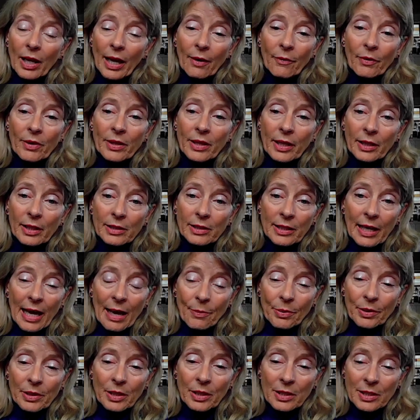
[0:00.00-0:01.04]
everything that's
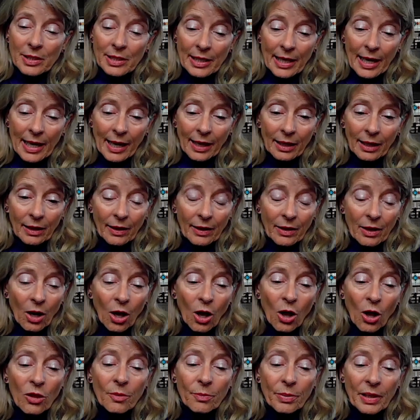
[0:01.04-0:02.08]
happened in Seattle and
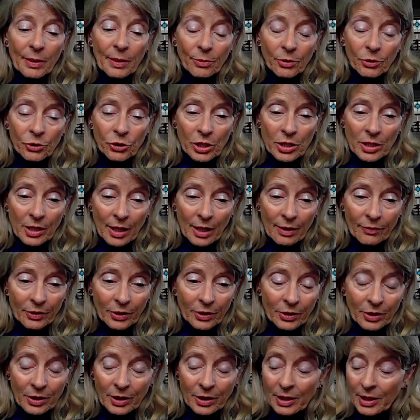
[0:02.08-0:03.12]
all the people she's
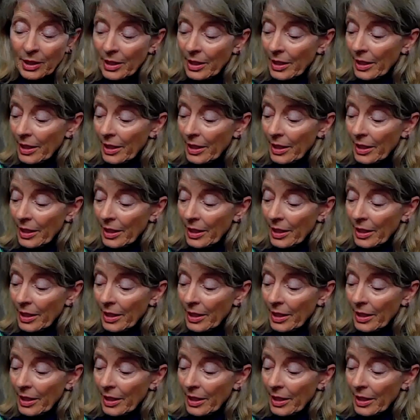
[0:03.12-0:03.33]
covered